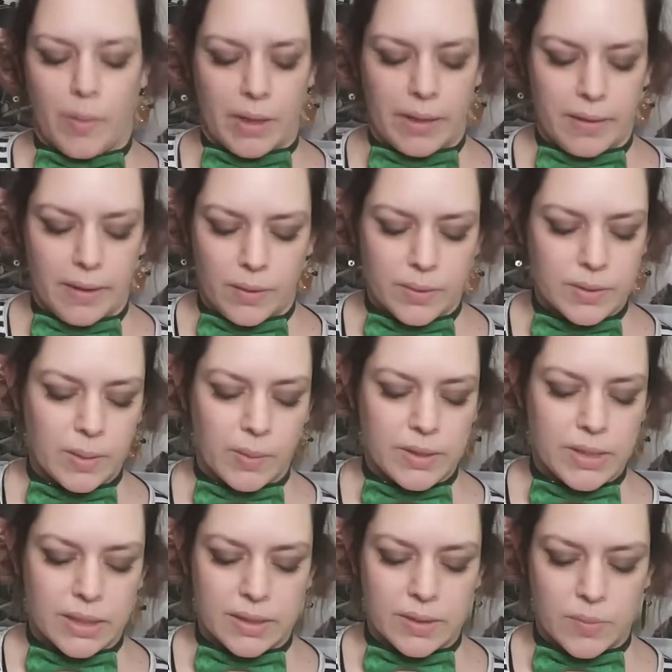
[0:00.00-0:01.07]
one of the other ones. I won't
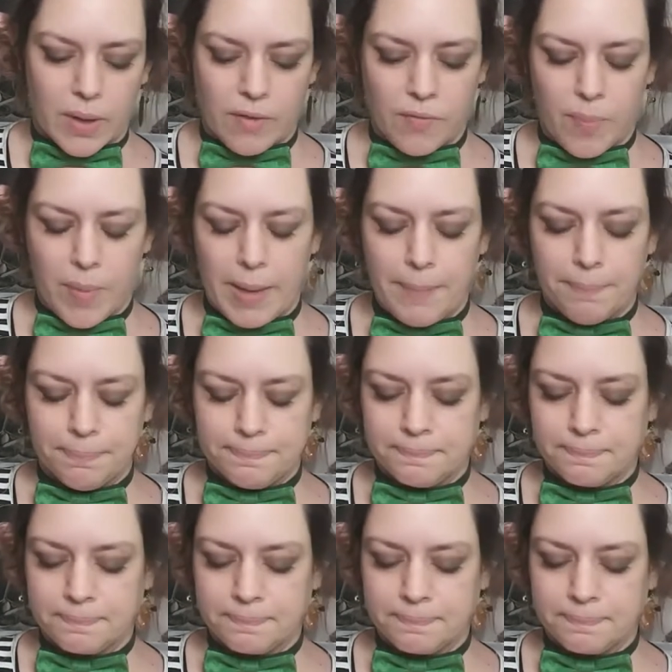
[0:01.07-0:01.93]
take this one off. But